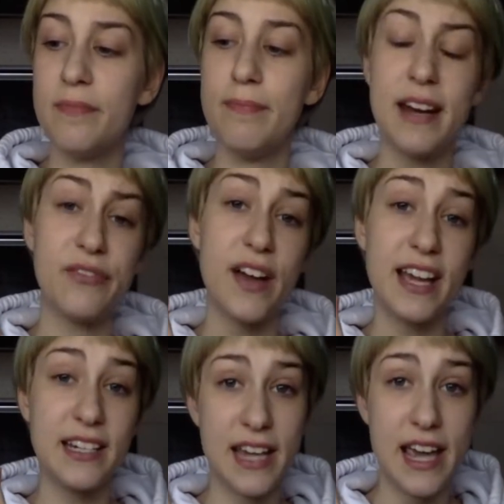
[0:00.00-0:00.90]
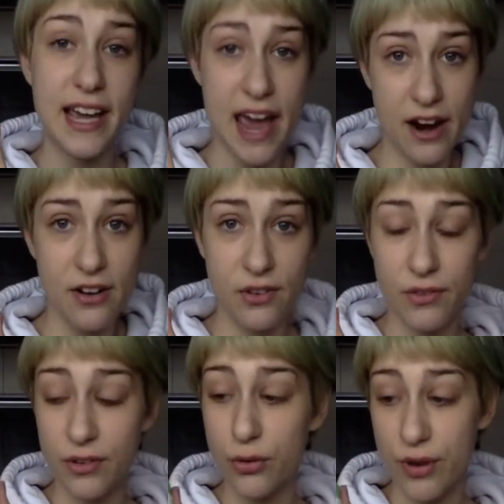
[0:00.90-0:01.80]
Mattifying Day Care
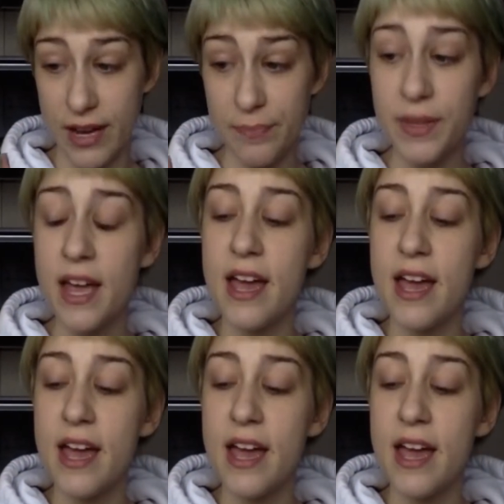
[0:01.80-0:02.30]
Cream,